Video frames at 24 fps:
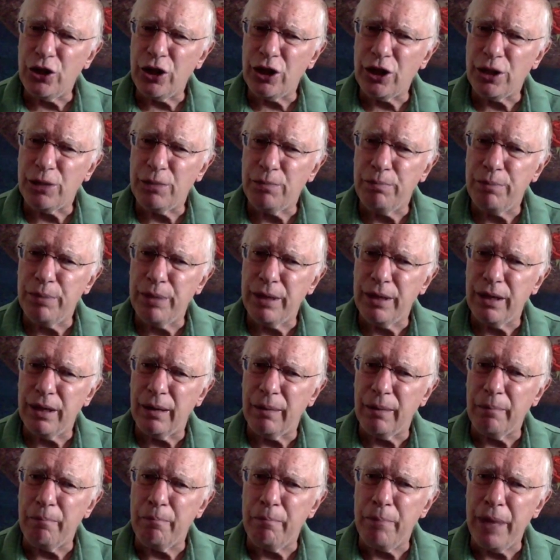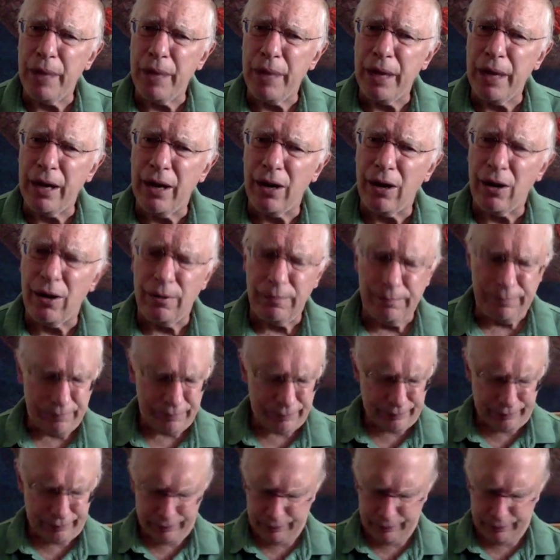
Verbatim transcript: just been a bear